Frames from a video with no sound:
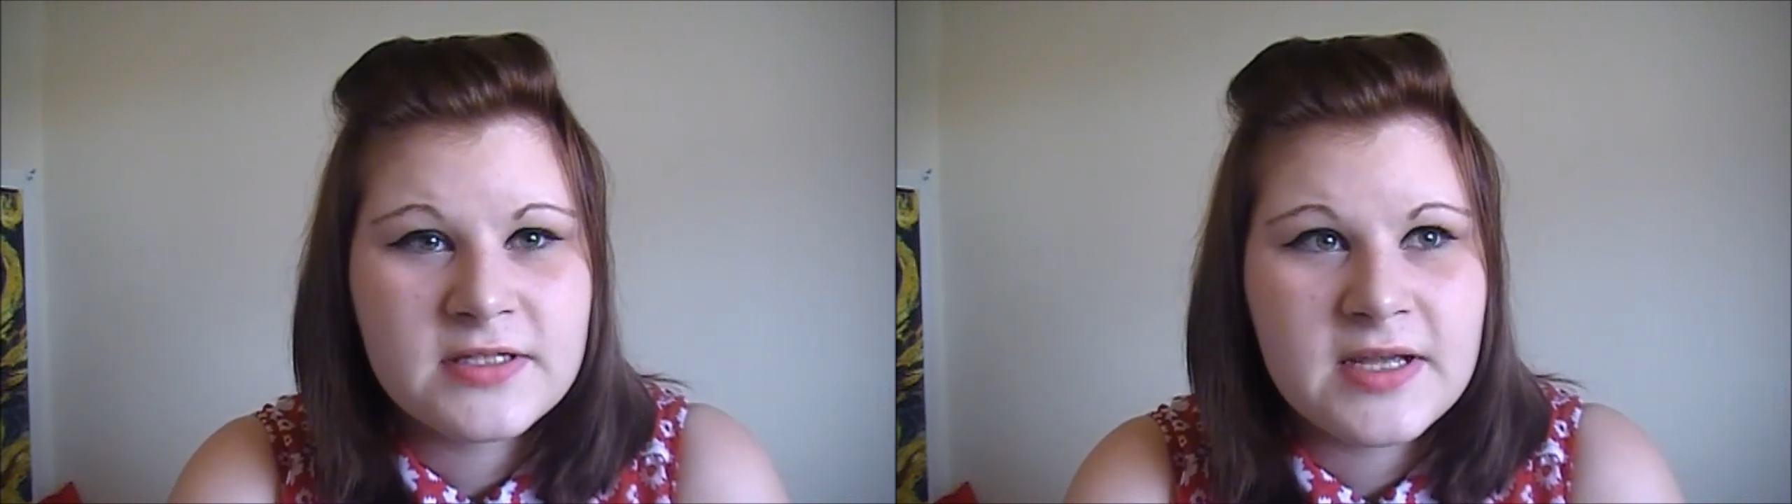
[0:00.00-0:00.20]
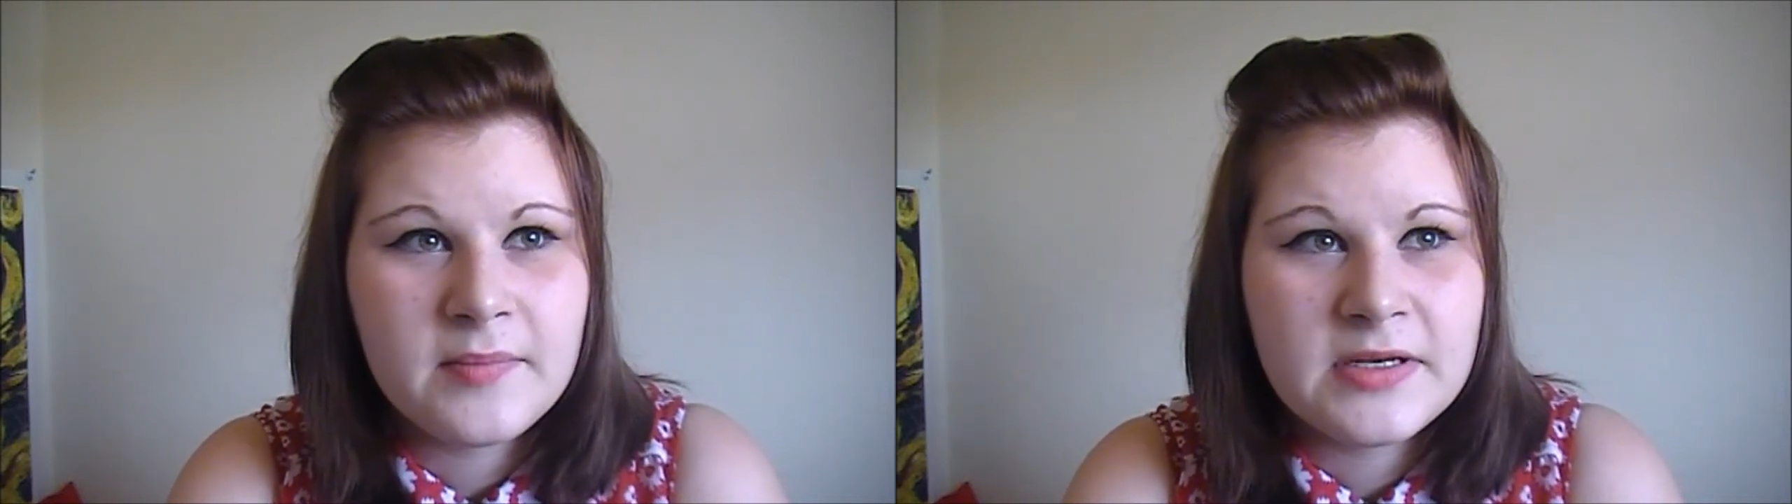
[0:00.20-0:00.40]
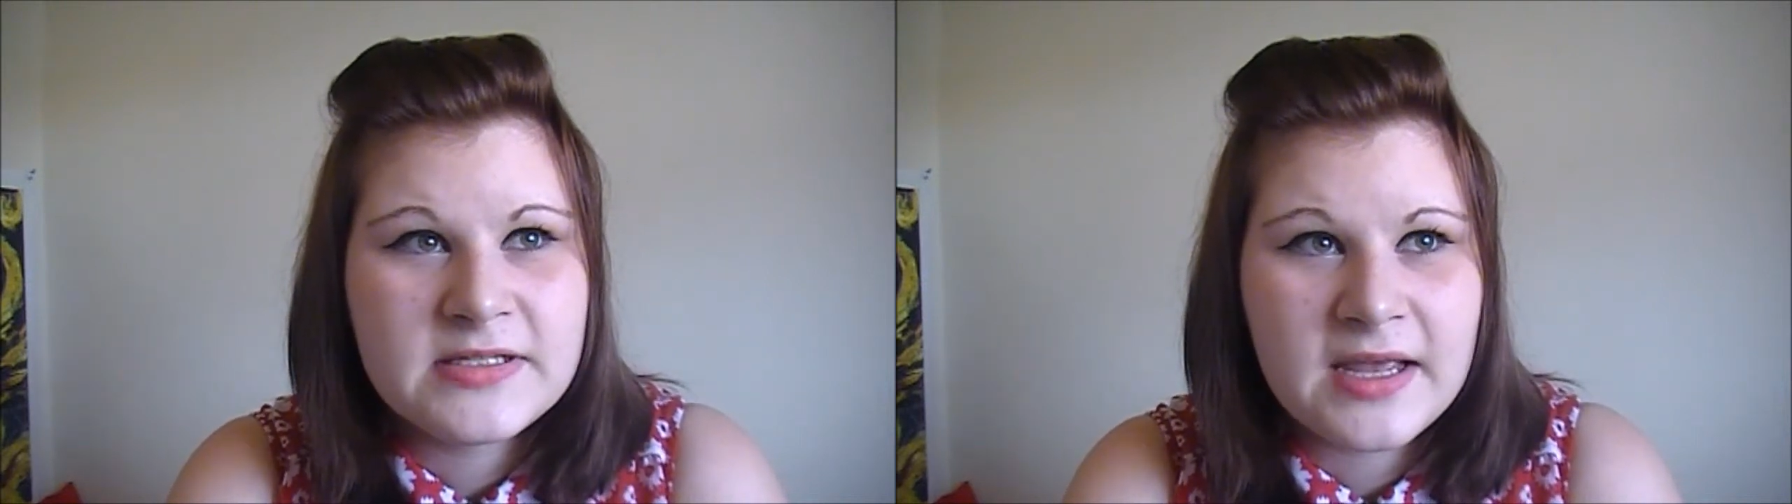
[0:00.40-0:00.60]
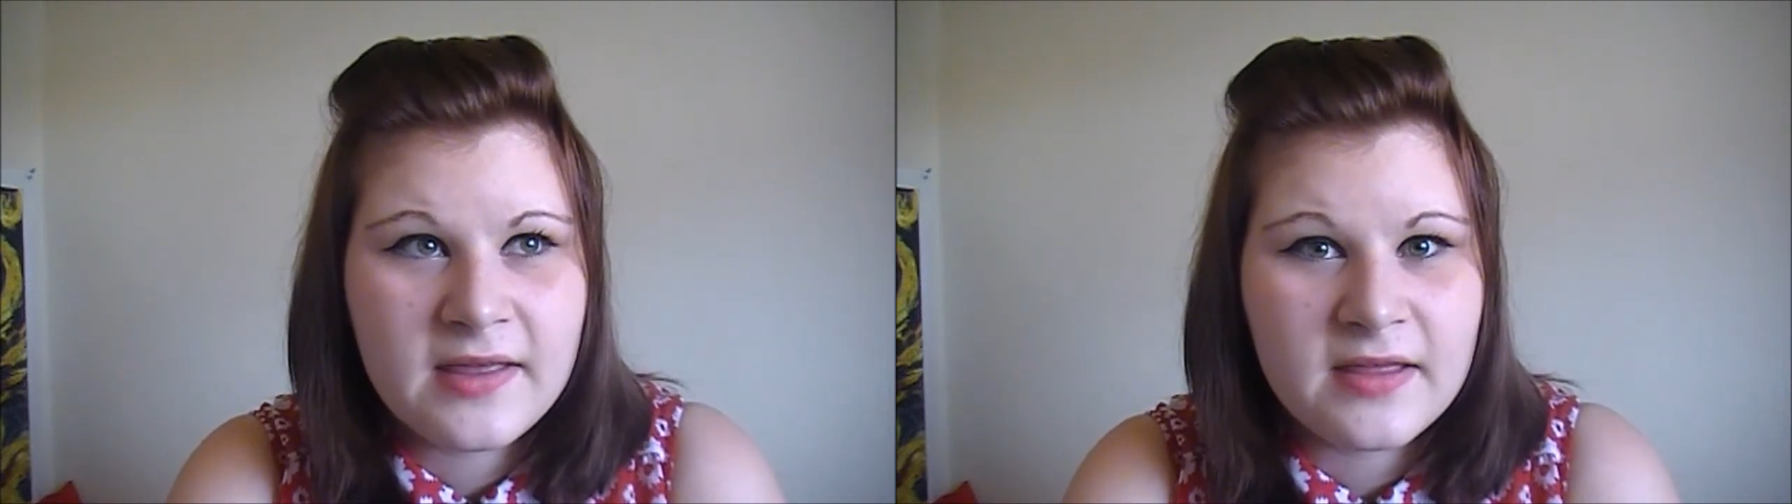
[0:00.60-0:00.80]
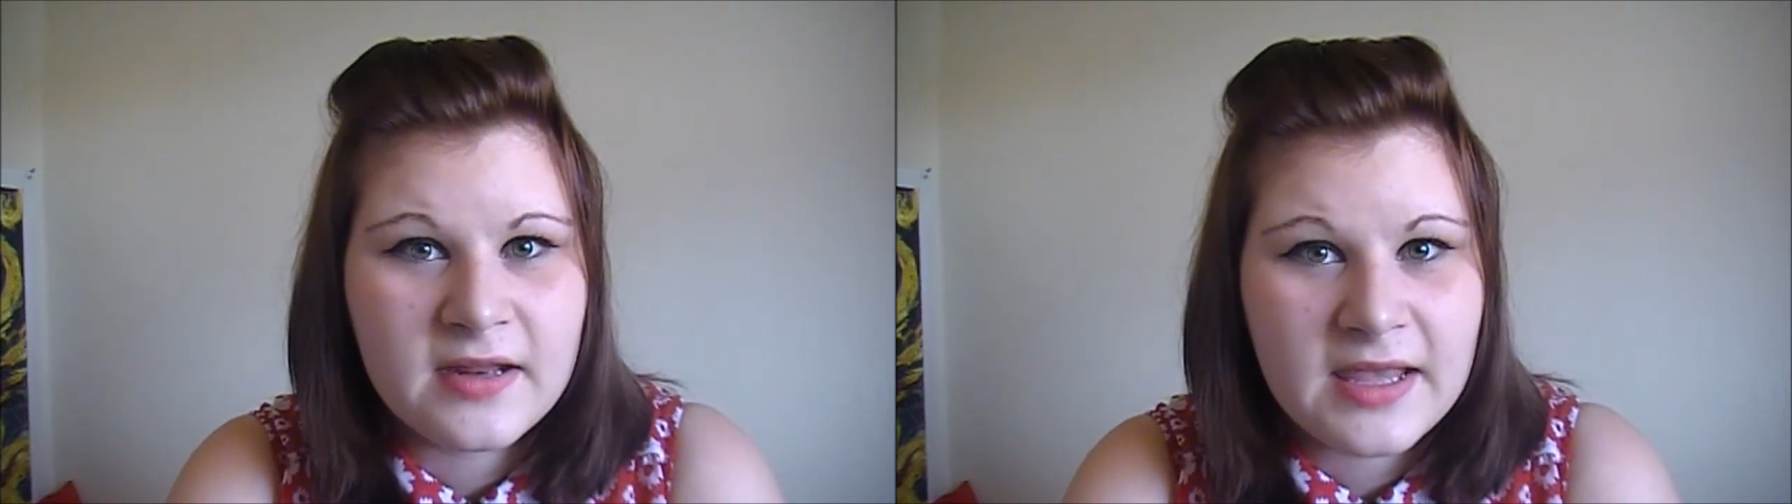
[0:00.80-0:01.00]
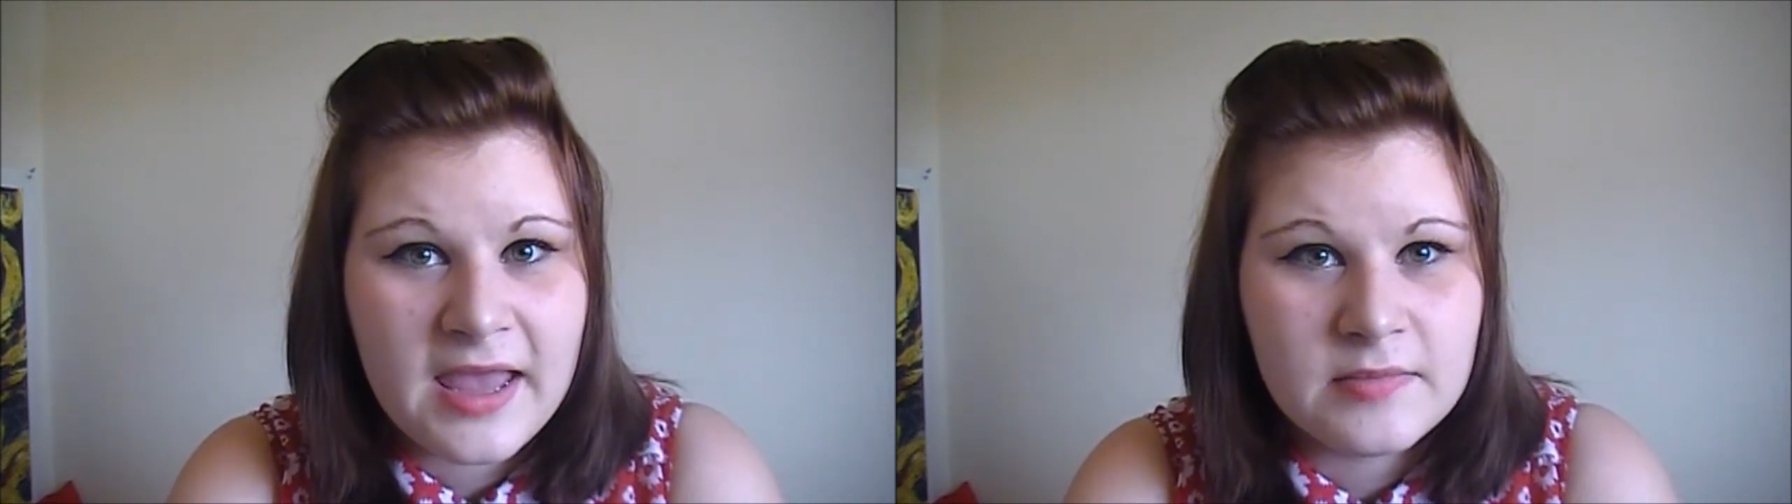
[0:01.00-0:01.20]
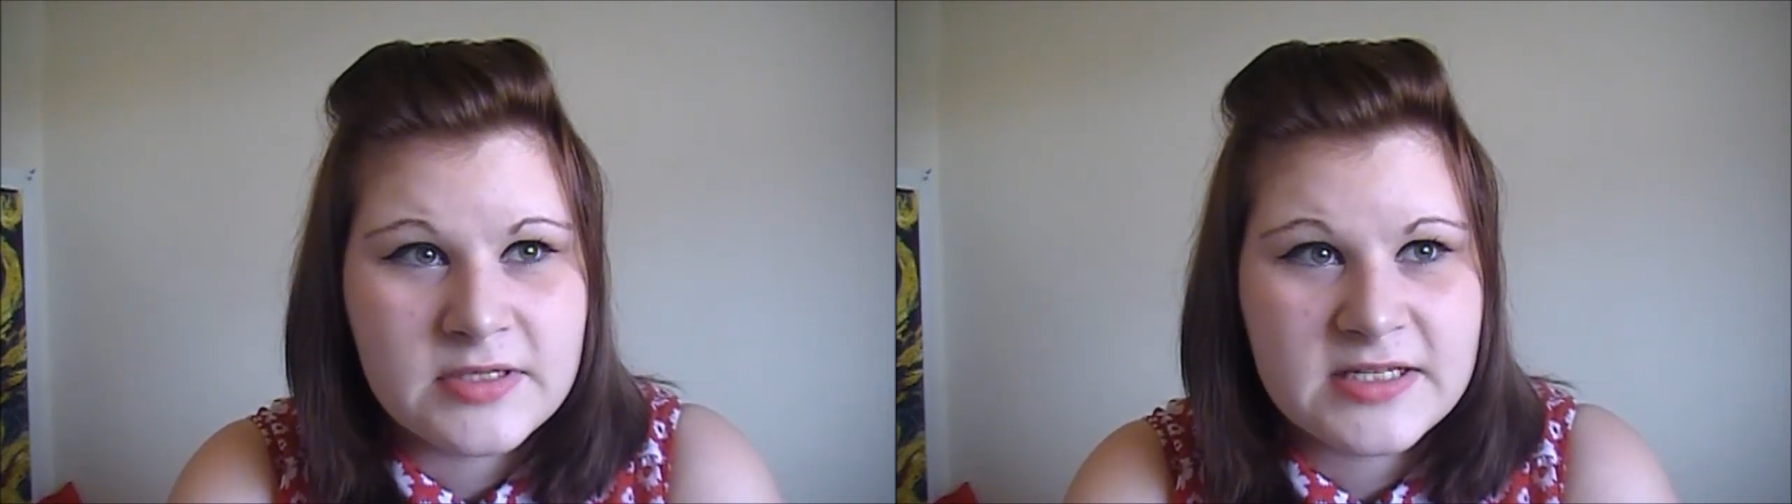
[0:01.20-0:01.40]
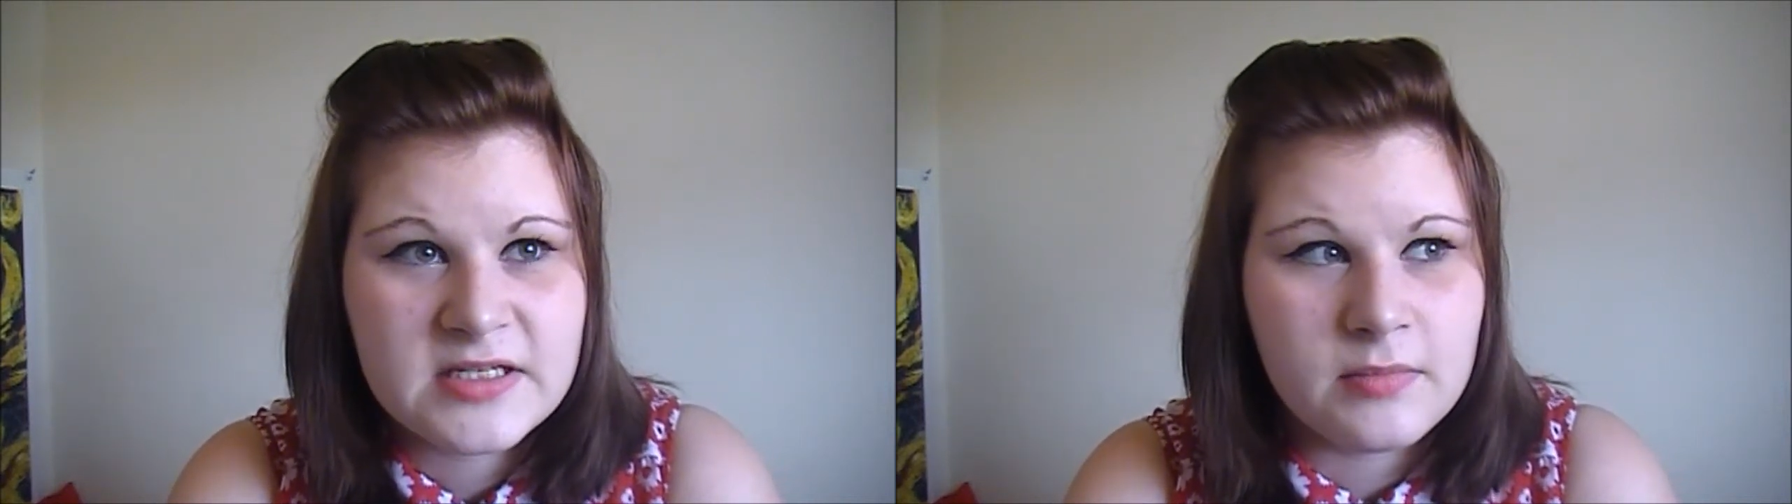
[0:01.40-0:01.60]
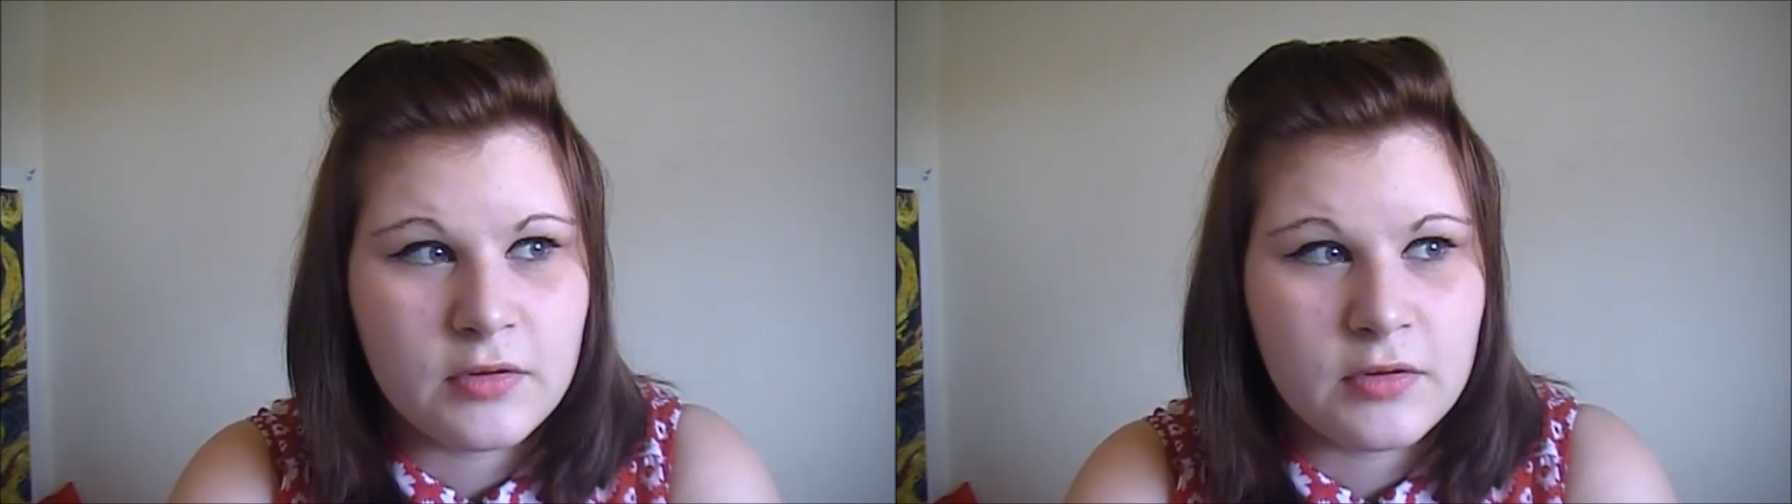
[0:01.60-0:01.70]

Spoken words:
10 minutes later they're gonna keep texting me,